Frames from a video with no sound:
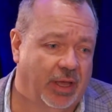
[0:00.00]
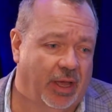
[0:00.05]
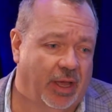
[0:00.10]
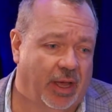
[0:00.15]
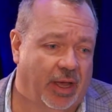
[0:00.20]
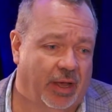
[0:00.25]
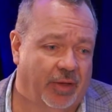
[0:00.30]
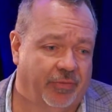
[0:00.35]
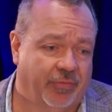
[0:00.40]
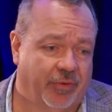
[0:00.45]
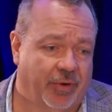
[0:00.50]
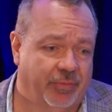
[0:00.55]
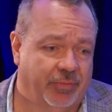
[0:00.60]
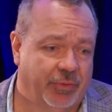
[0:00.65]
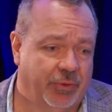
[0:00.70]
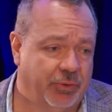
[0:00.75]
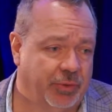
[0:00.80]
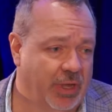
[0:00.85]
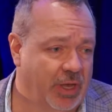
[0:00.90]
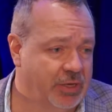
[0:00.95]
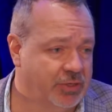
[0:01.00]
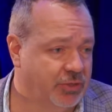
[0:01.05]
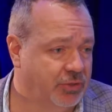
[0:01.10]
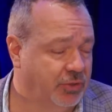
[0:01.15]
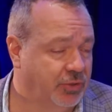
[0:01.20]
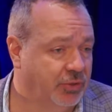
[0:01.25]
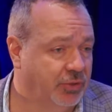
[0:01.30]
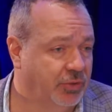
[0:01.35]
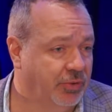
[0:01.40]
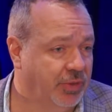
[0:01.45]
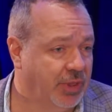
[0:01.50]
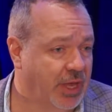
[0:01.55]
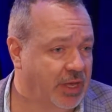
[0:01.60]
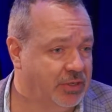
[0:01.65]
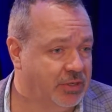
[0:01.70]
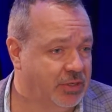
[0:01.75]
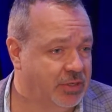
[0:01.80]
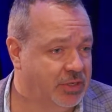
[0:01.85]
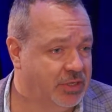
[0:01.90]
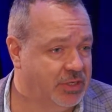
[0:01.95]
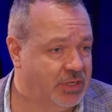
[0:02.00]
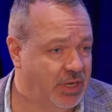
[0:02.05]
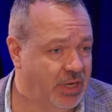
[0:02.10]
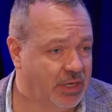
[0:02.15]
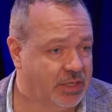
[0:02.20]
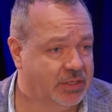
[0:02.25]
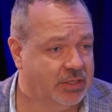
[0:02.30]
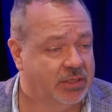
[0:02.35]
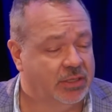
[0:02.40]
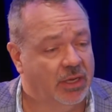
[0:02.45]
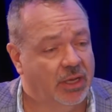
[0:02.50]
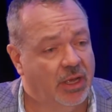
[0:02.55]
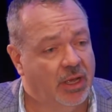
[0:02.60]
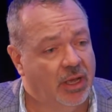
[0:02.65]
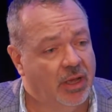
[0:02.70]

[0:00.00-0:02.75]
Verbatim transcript: uh, from 2000 to 2006.